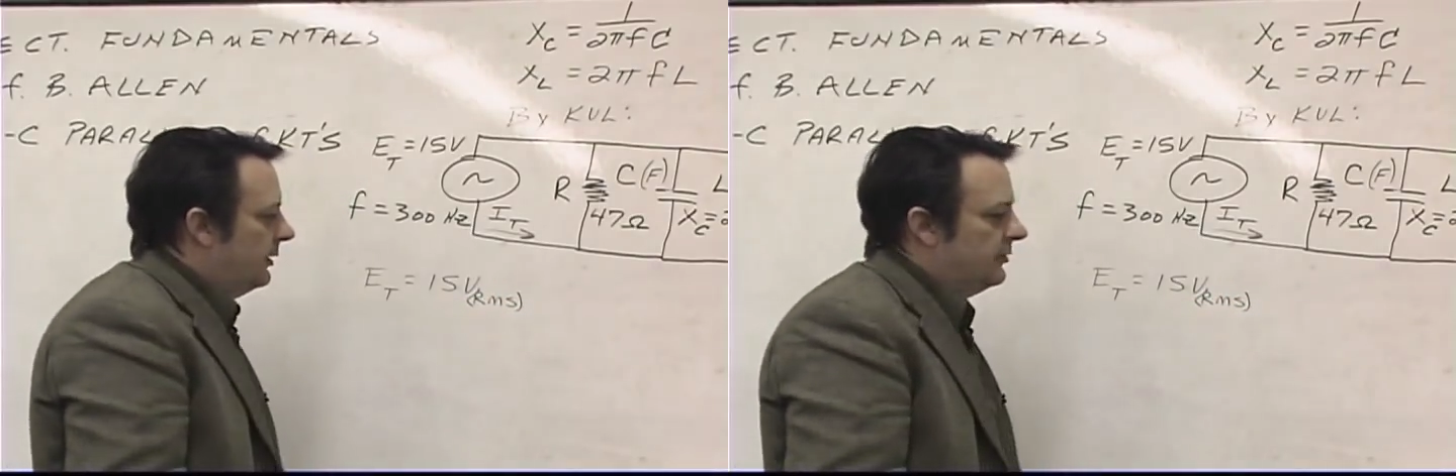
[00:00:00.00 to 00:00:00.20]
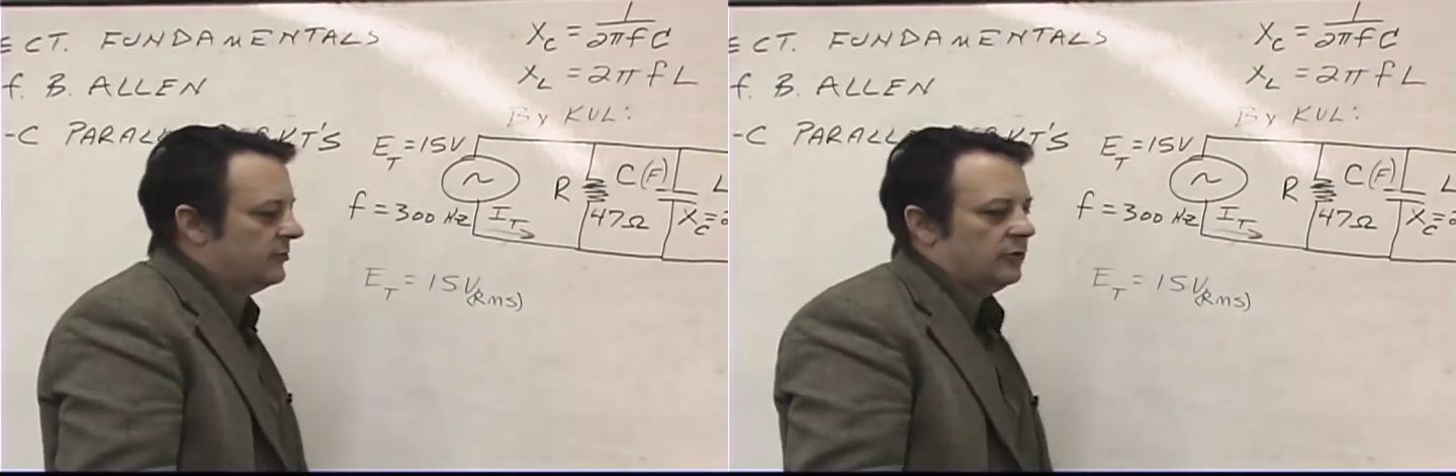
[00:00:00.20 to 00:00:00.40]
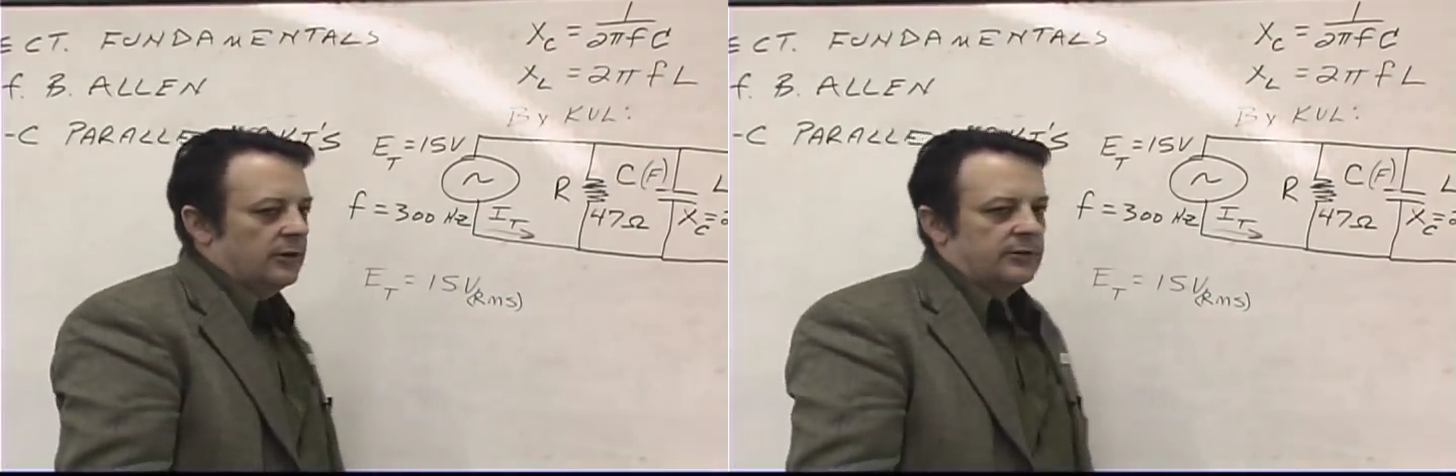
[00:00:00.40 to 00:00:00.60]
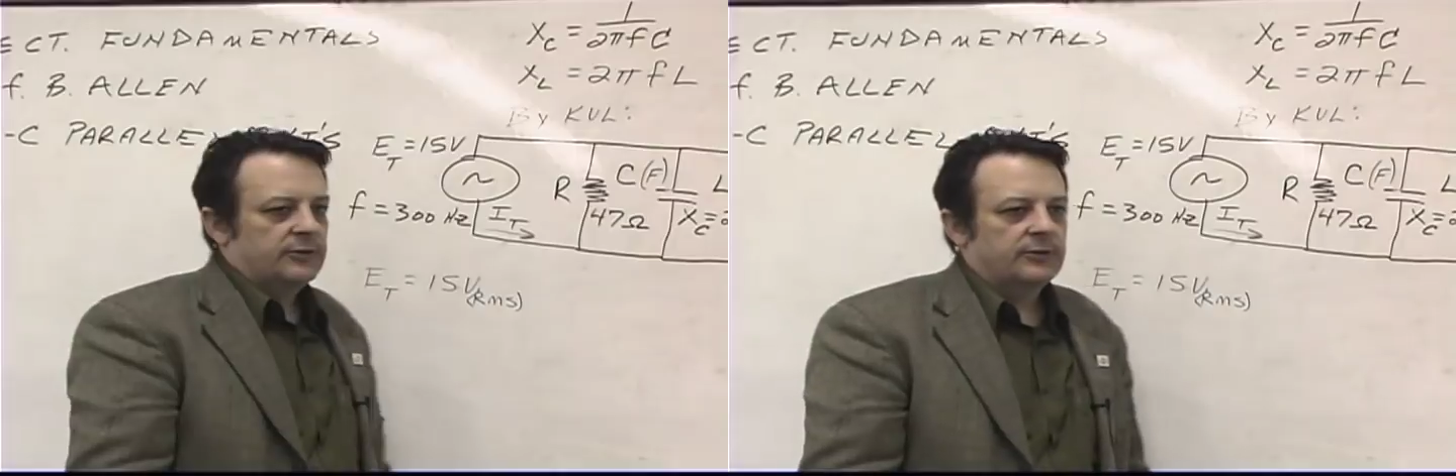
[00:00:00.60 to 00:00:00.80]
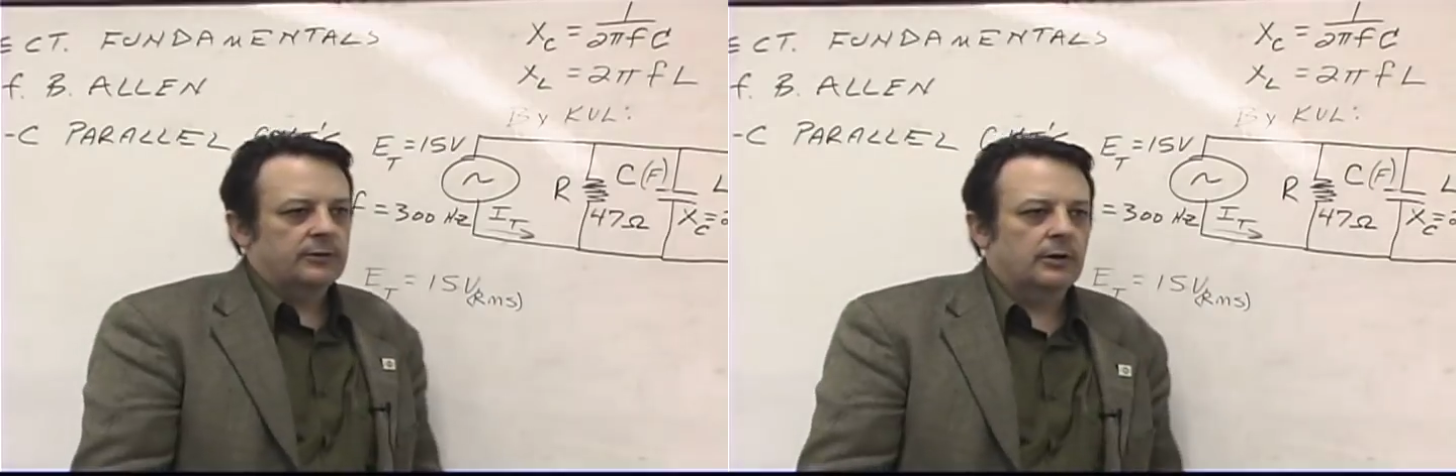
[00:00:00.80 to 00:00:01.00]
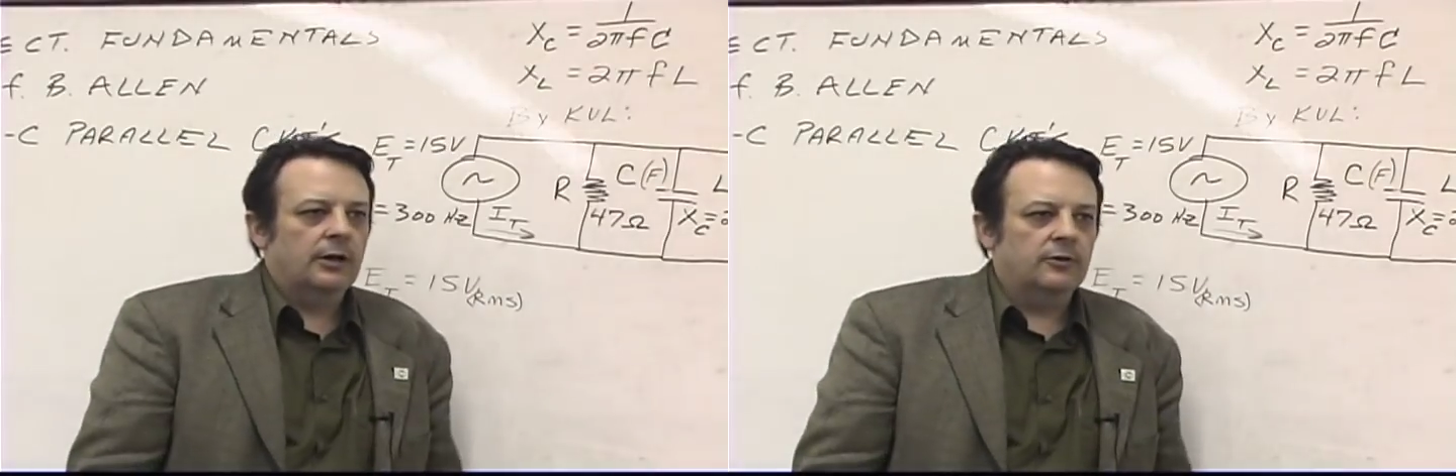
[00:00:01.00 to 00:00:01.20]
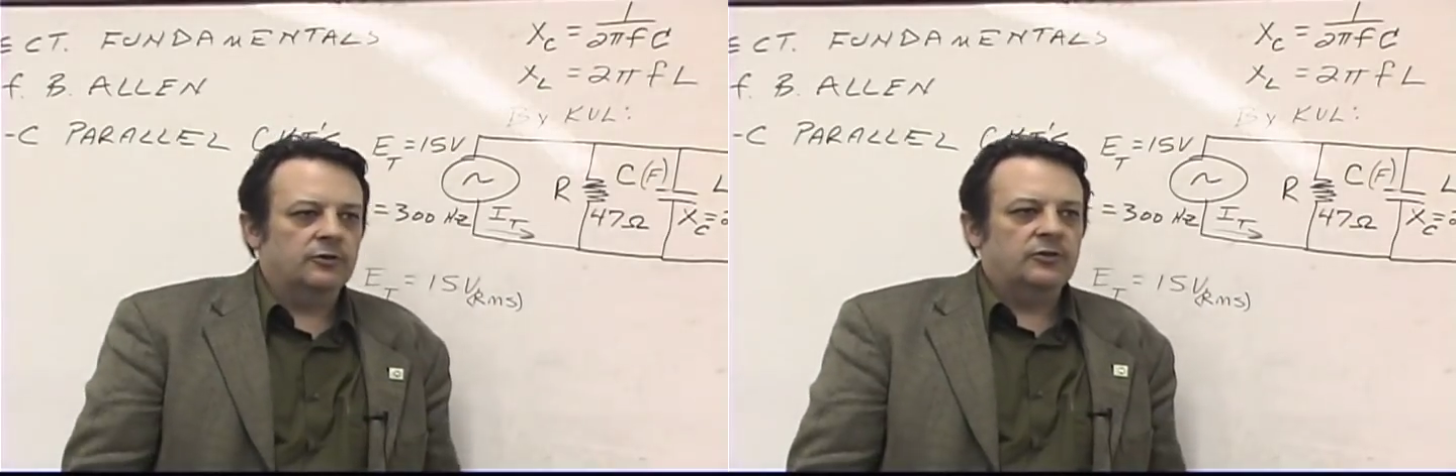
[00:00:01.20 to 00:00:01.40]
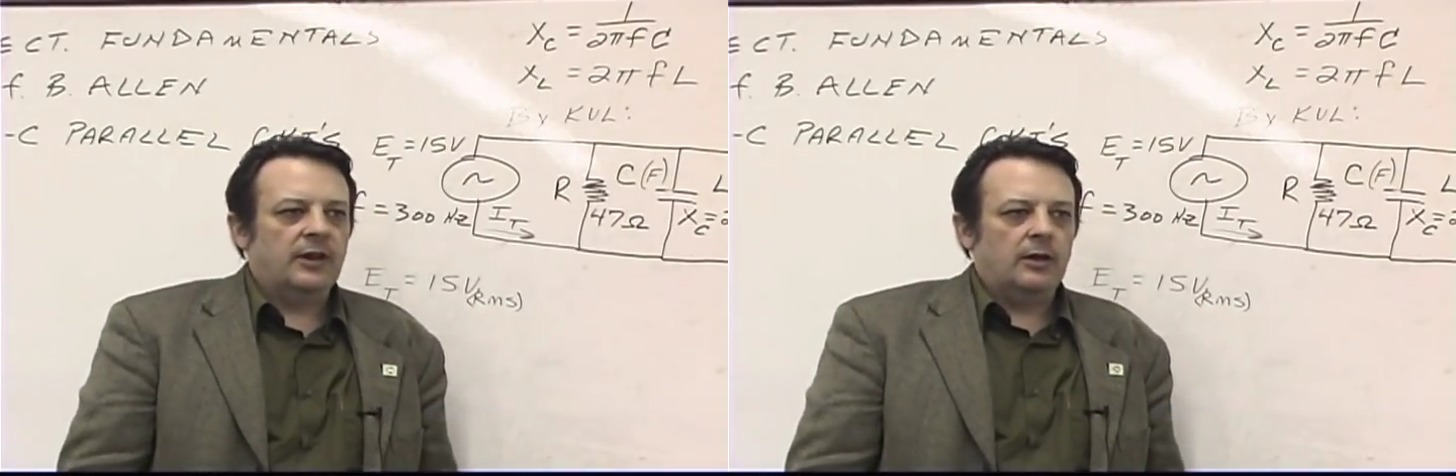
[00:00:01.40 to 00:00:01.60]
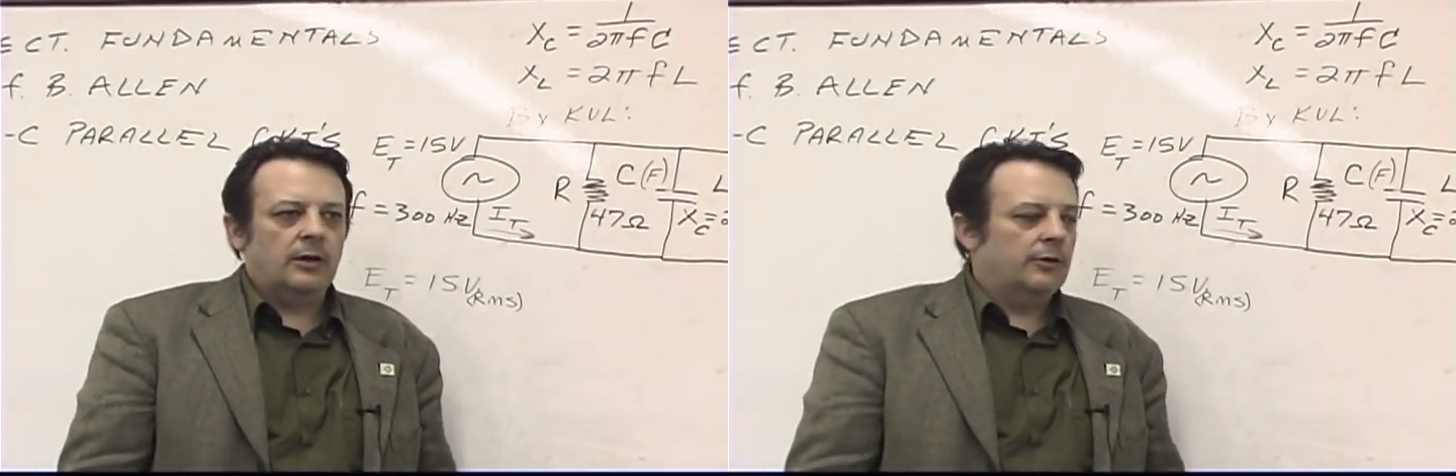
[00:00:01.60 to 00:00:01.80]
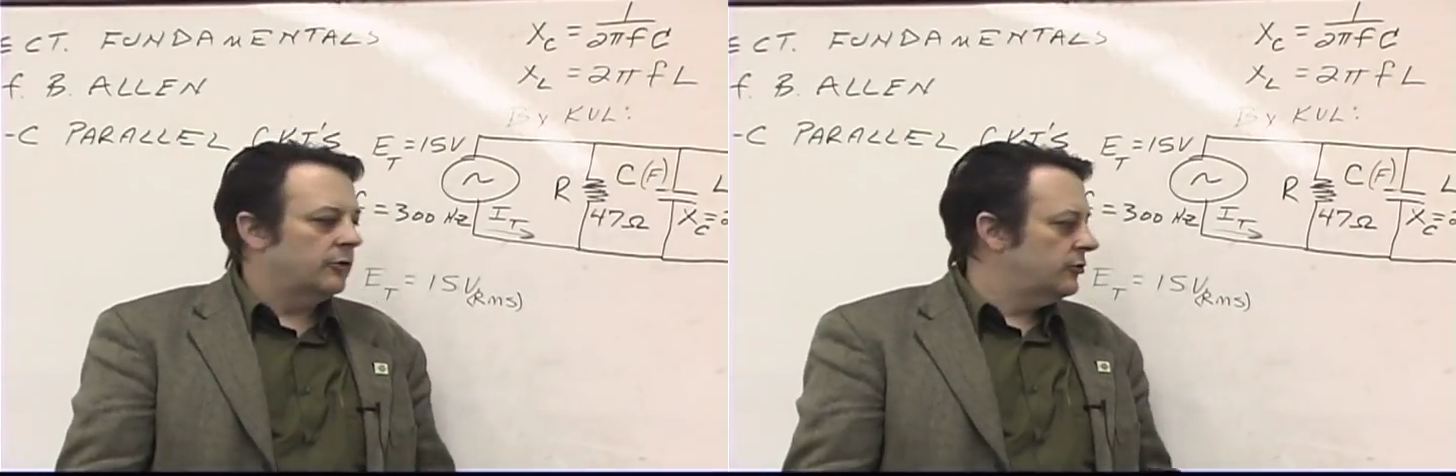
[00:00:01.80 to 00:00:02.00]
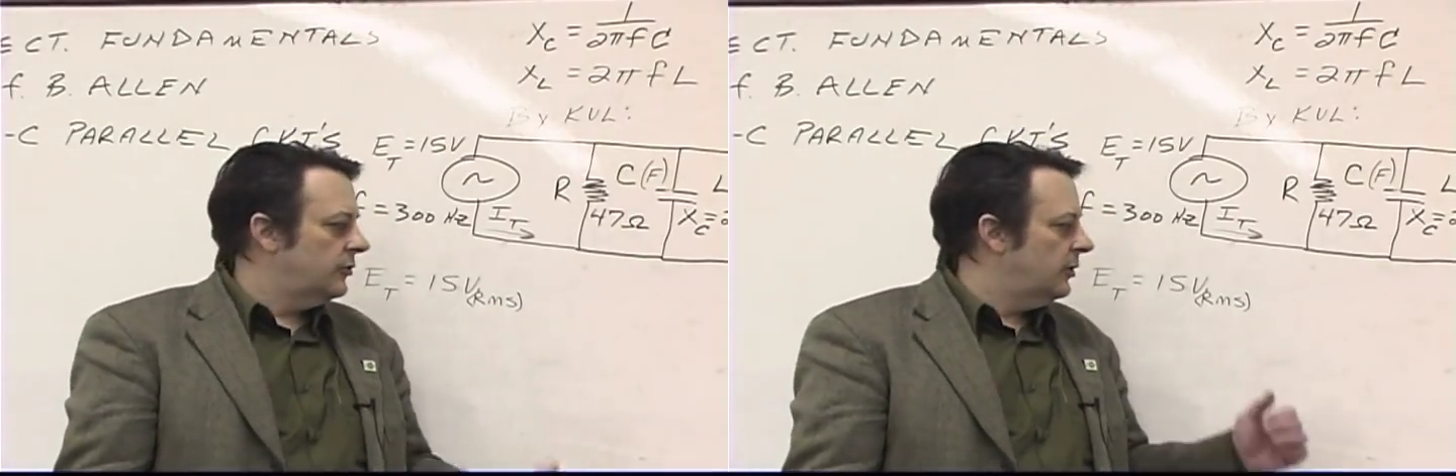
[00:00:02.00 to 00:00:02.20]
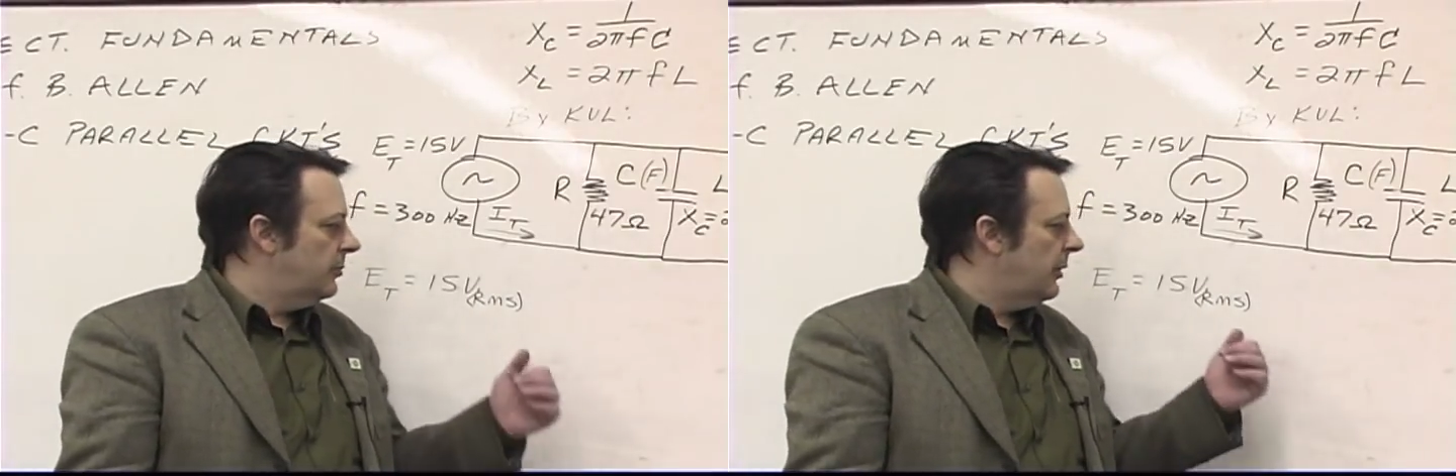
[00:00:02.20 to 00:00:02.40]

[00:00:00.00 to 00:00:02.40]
it's just understood